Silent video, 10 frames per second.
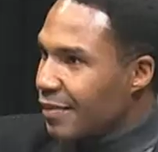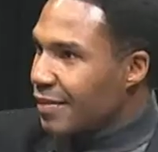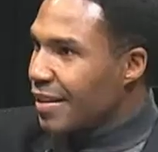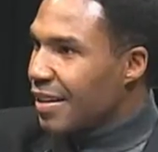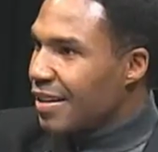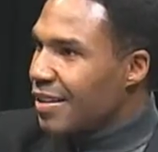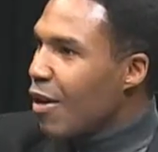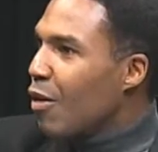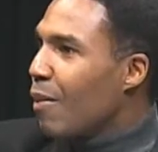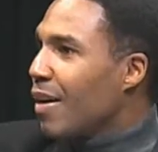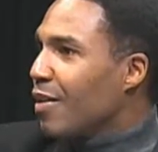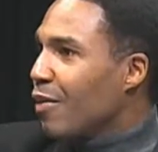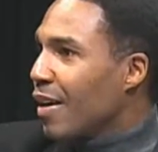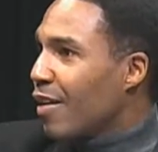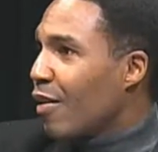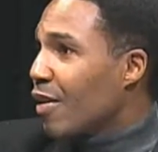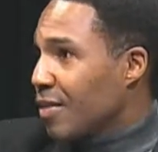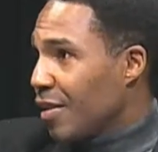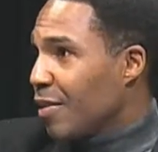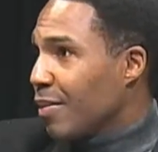Let's talk about the Red Cross a
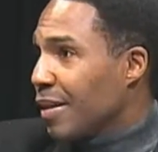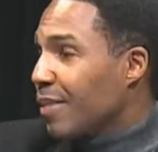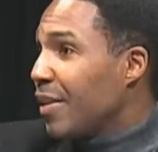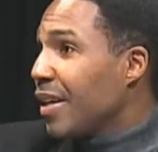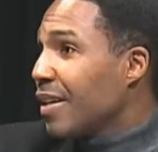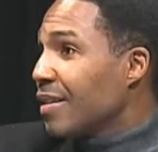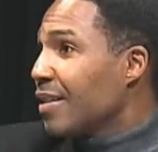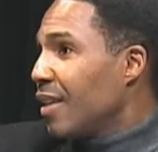little bit, because